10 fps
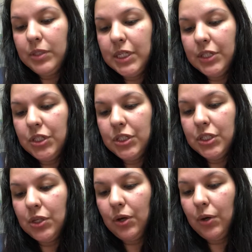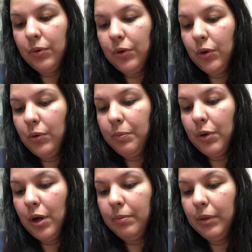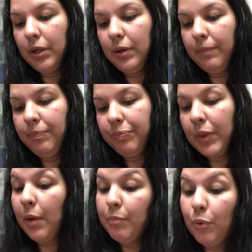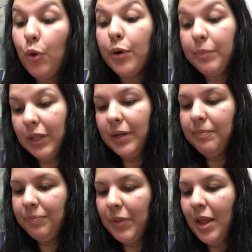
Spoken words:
Touch and Soul No Problem Problem